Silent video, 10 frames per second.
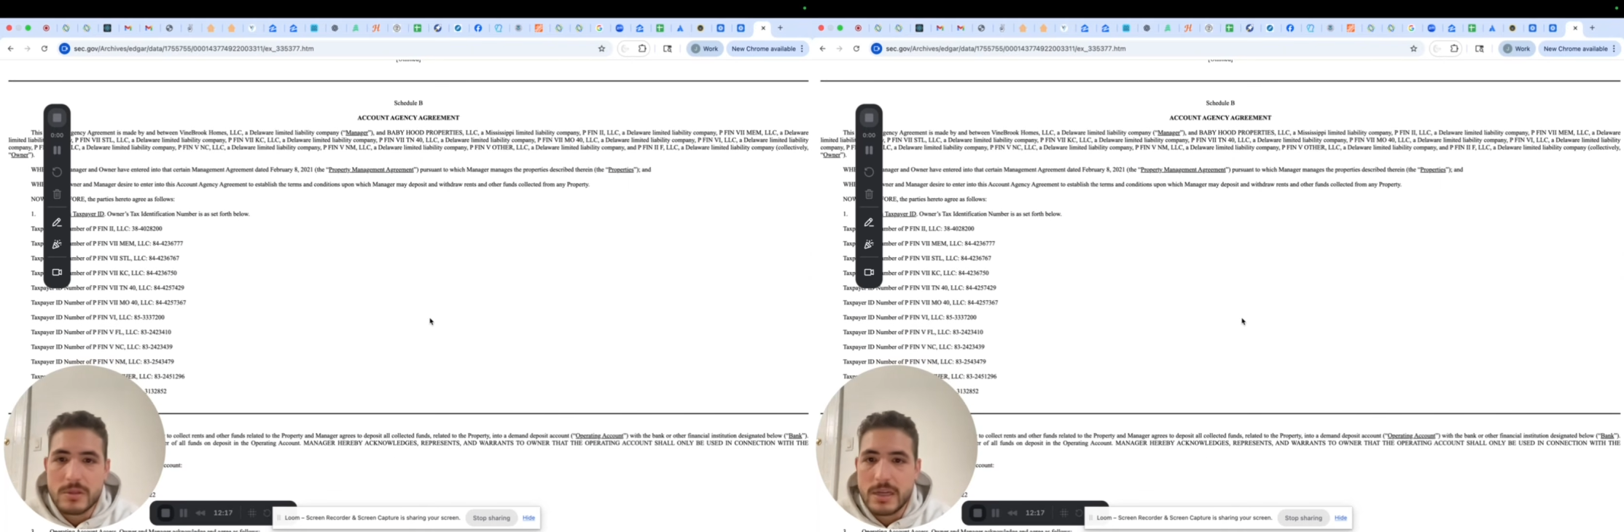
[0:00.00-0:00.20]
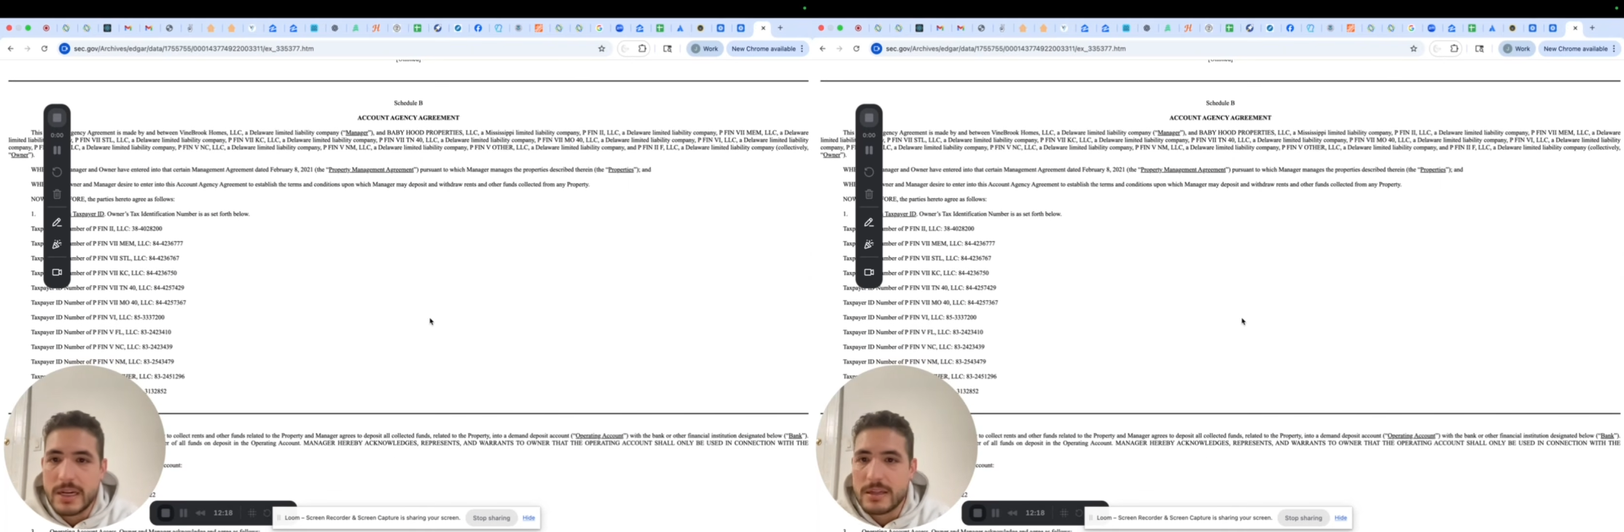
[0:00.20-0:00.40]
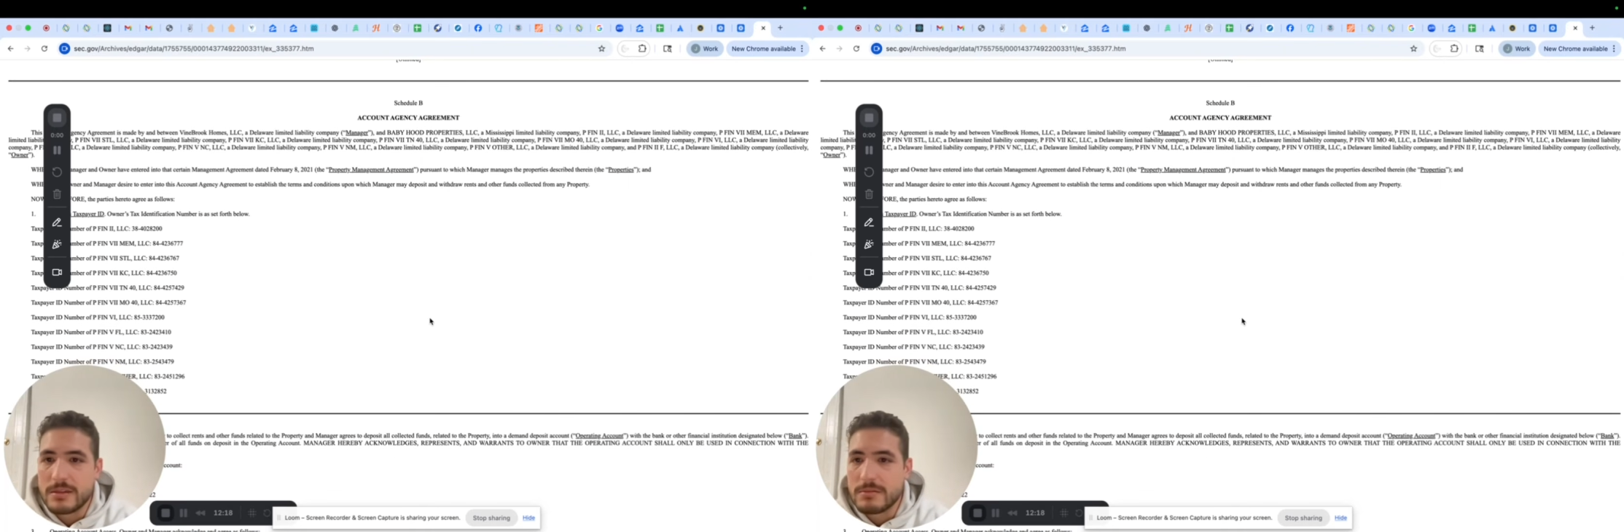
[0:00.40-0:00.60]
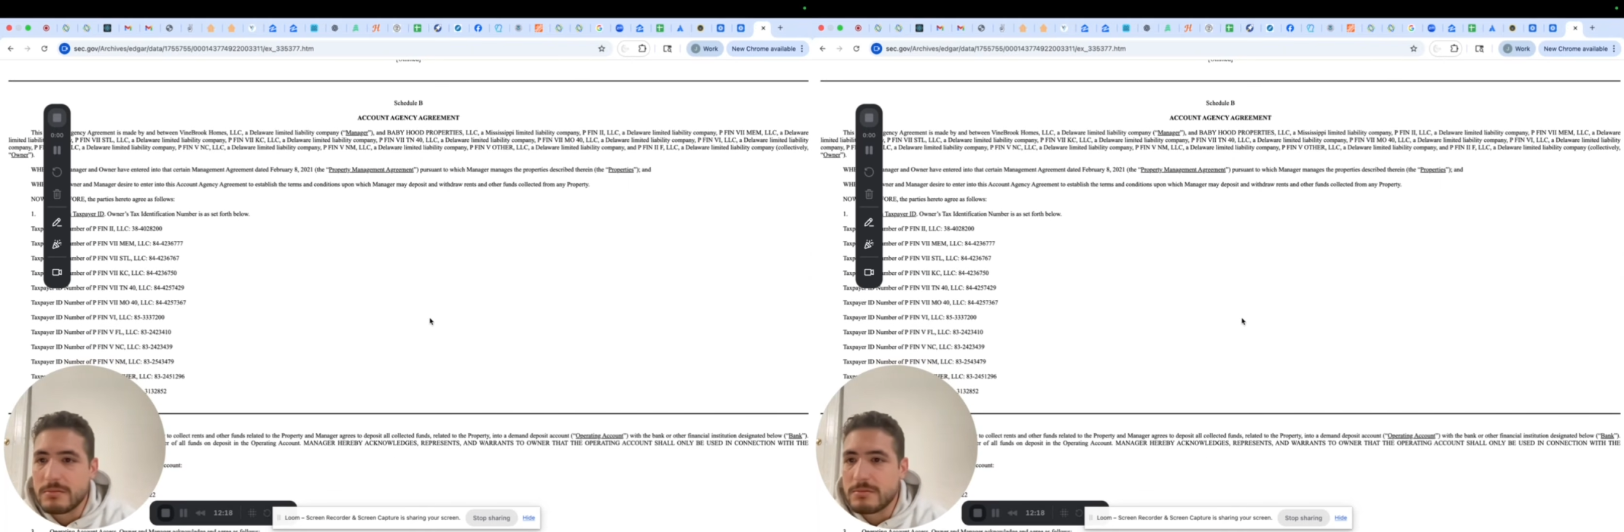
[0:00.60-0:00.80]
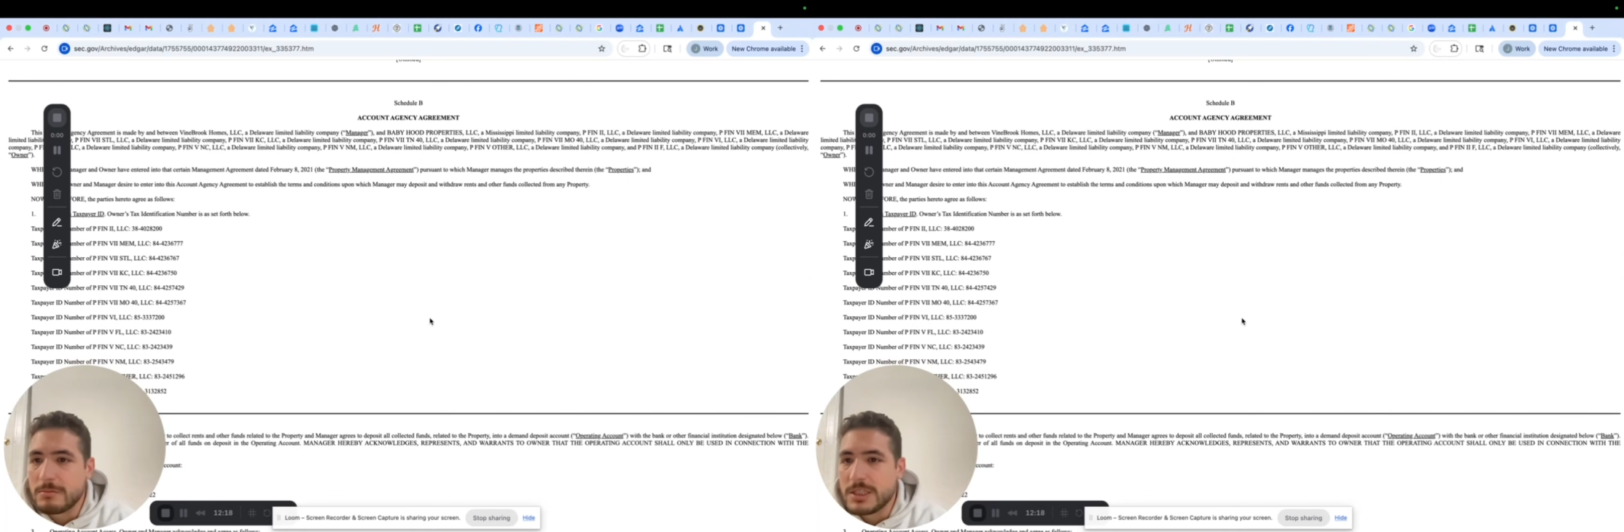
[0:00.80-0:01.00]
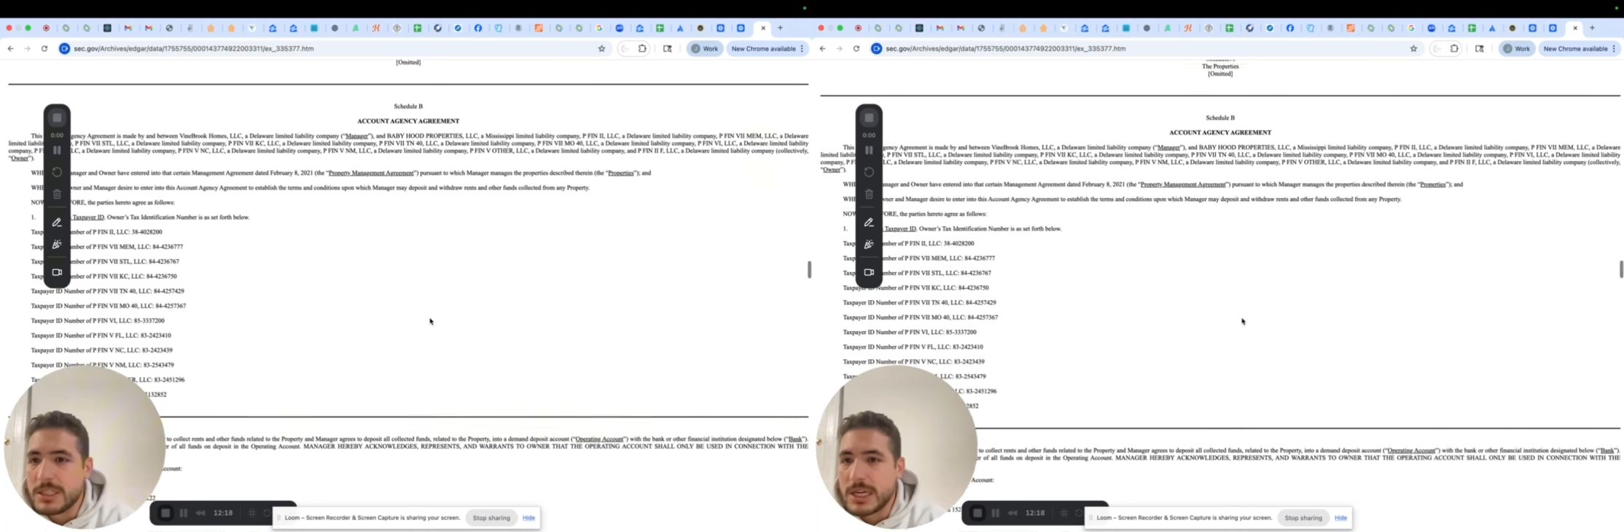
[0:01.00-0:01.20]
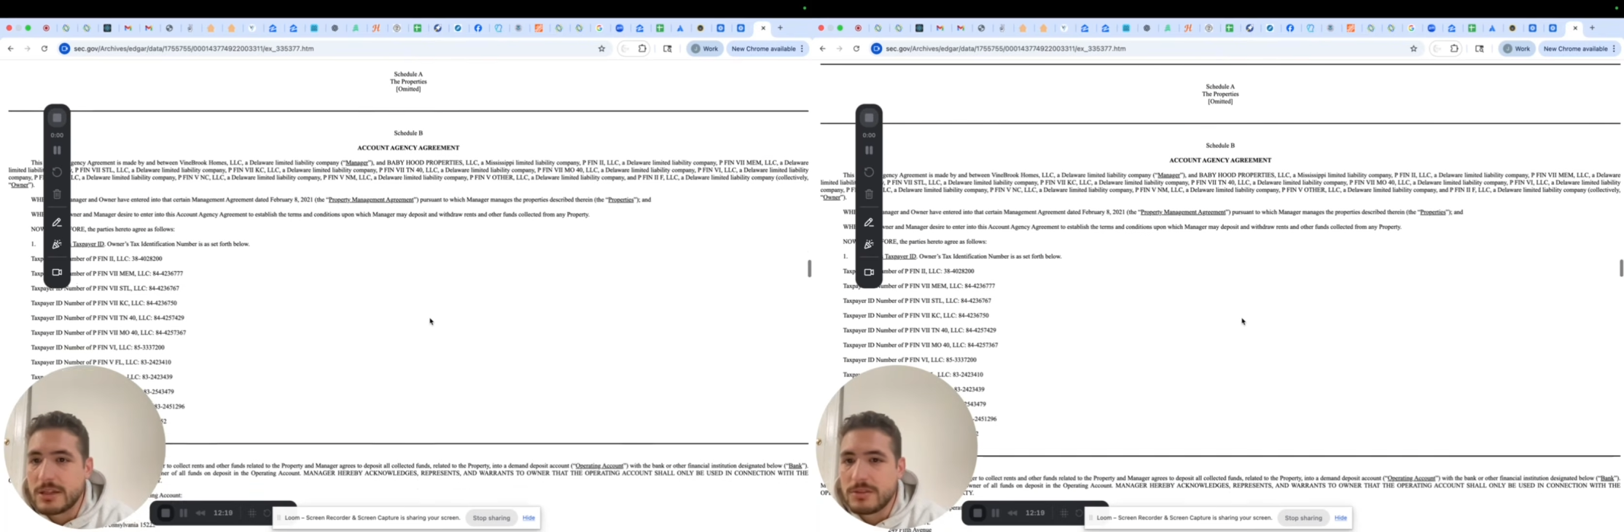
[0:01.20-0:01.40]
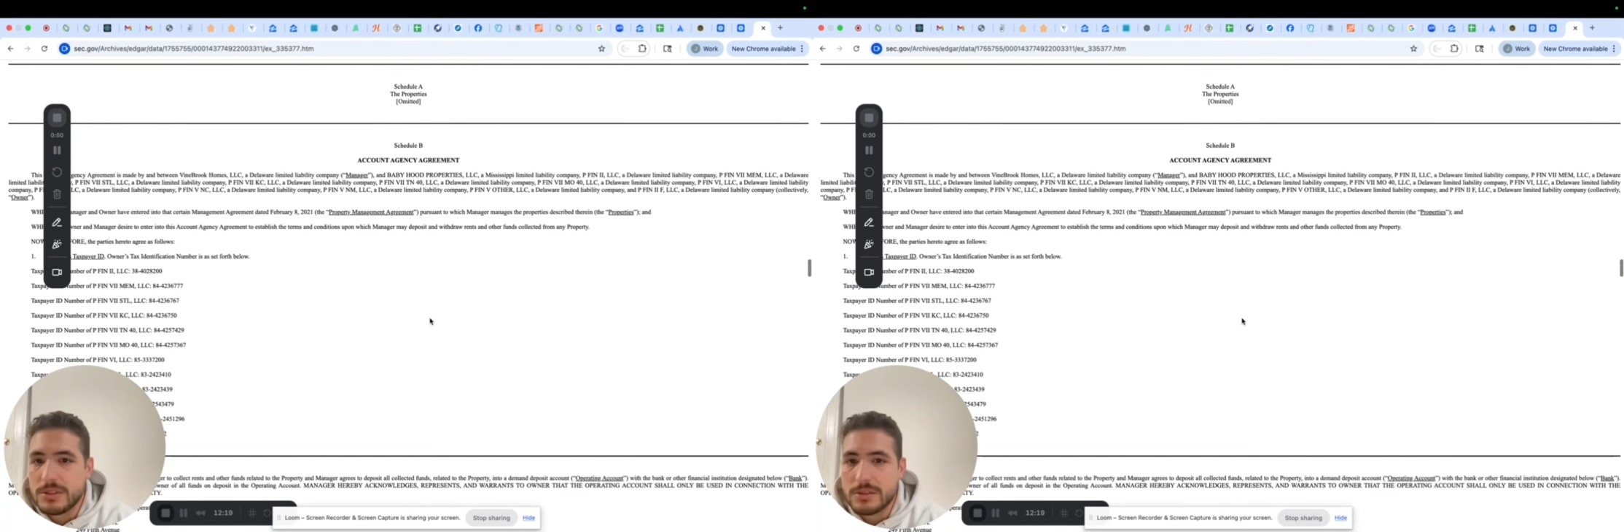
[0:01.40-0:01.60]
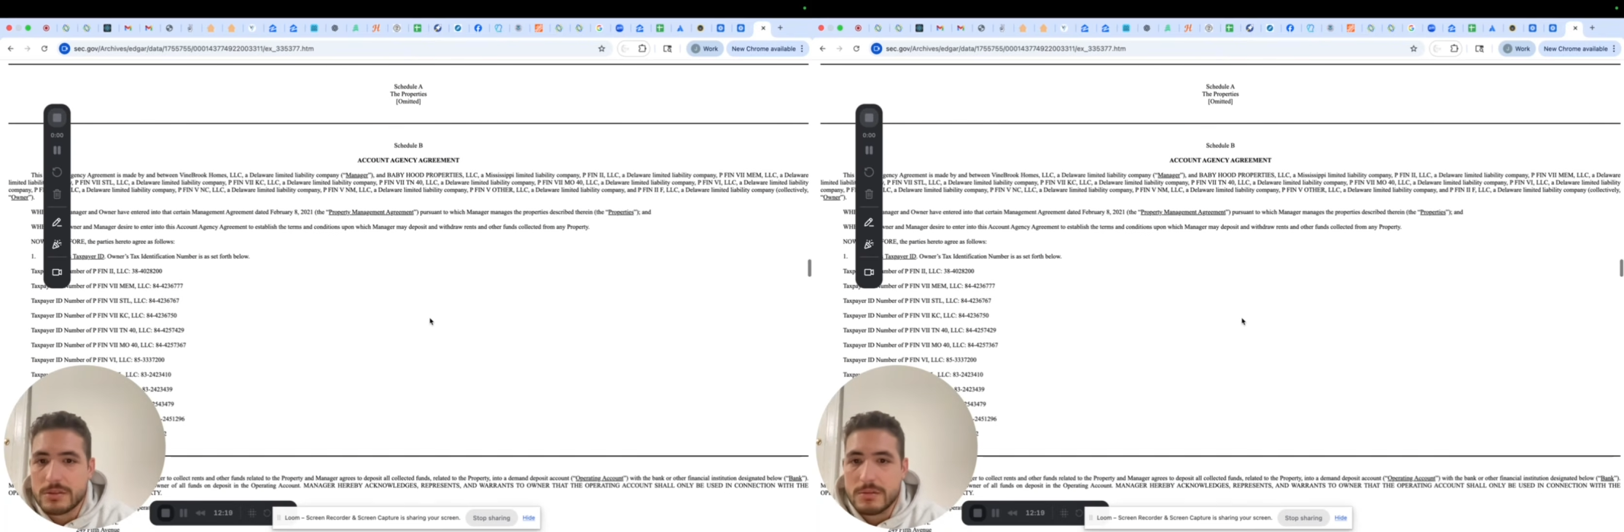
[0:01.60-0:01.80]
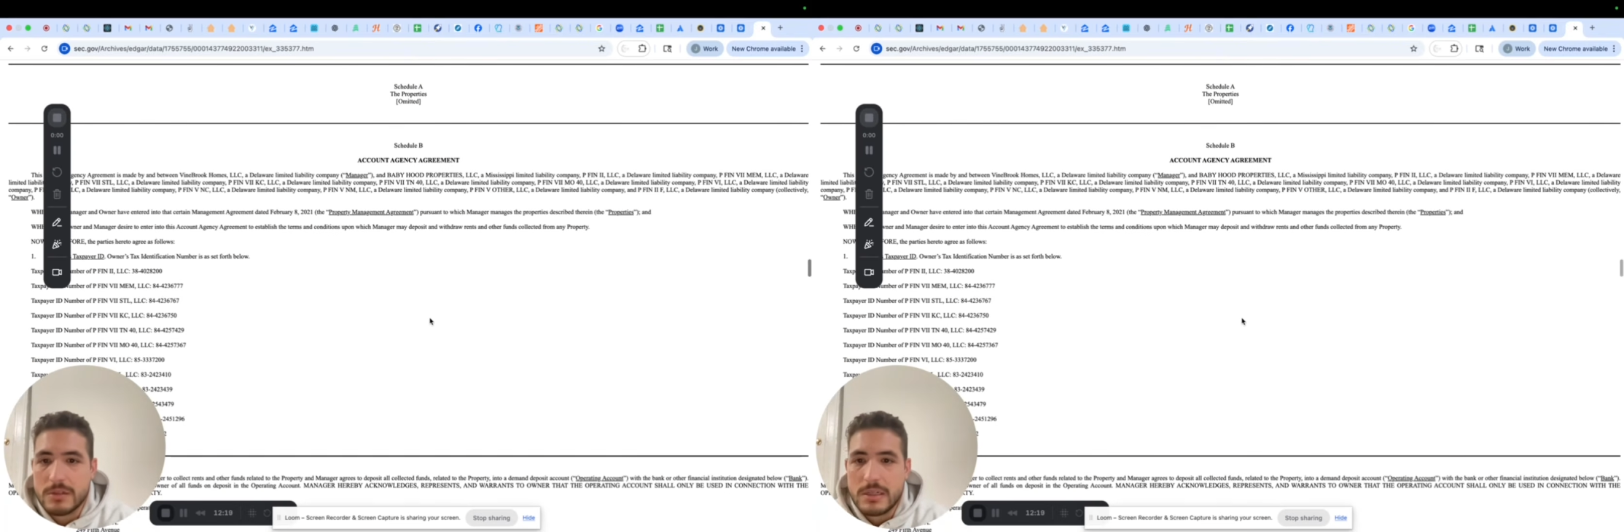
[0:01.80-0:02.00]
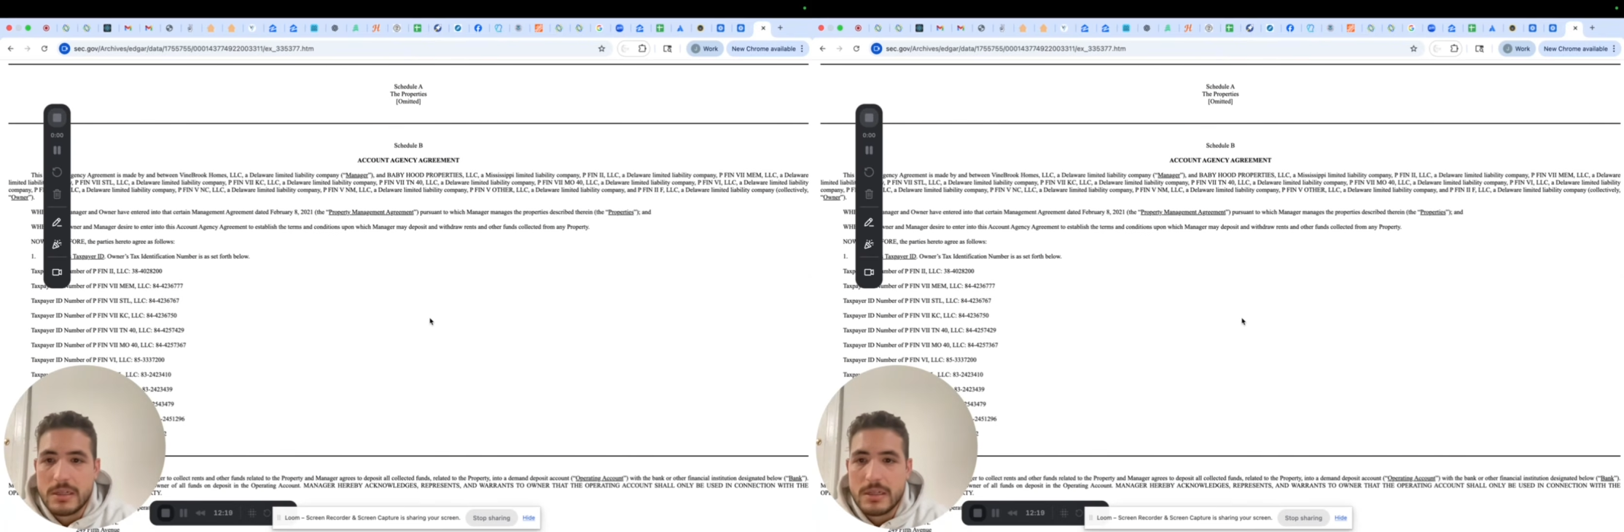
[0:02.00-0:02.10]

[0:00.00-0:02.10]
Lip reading: kind of reach out to.